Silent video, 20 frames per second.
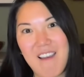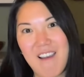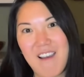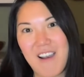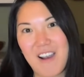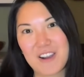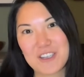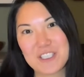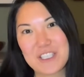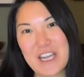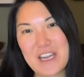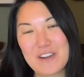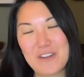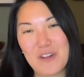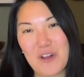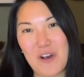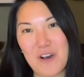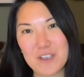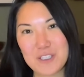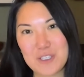Our
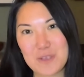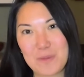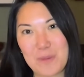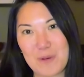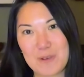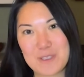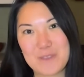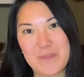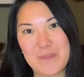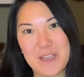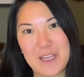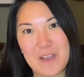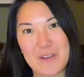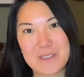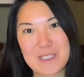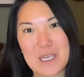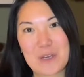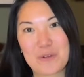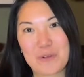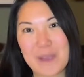channel also posts
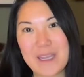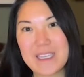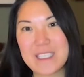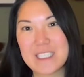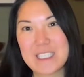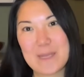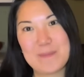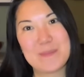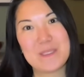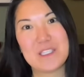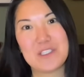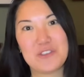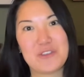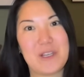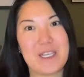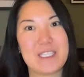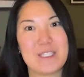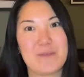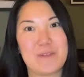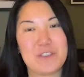videos on great tips and
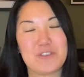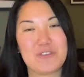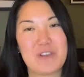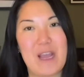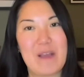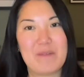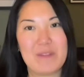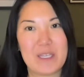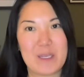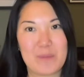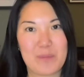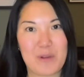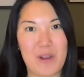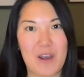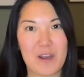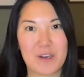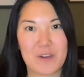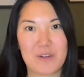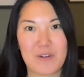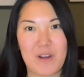tricks for traveling
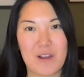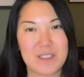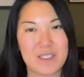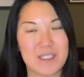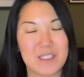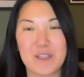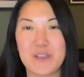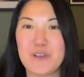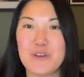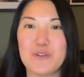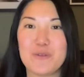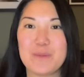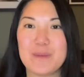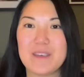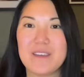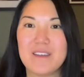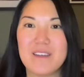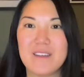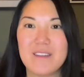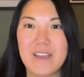abroad across the globe,
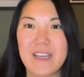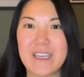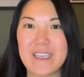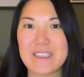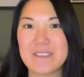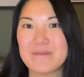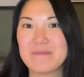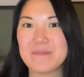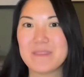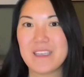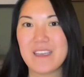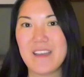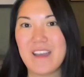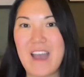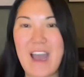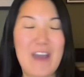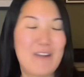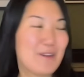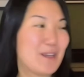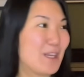like
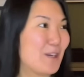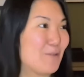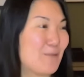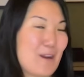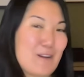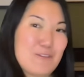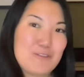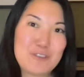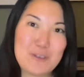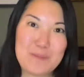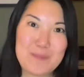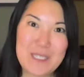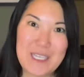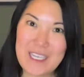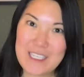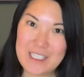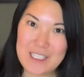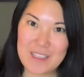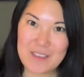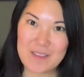how to get a round-trip ticket to